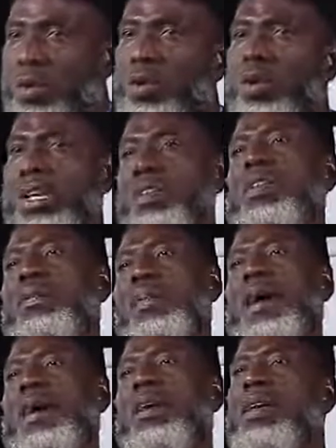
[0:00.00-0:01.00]
or given
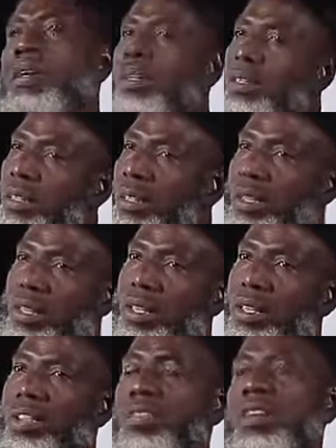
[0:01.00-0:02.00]
by
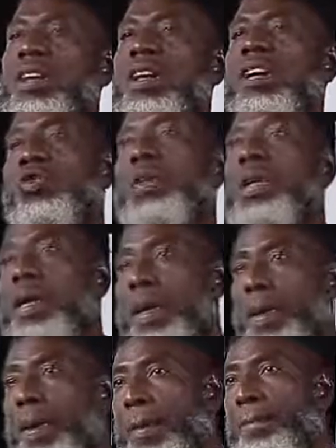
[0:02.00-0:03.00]
the seller to the
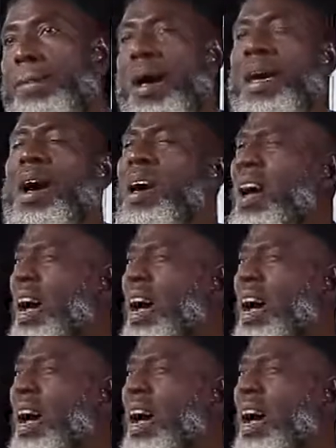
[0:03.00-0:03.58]
buyer.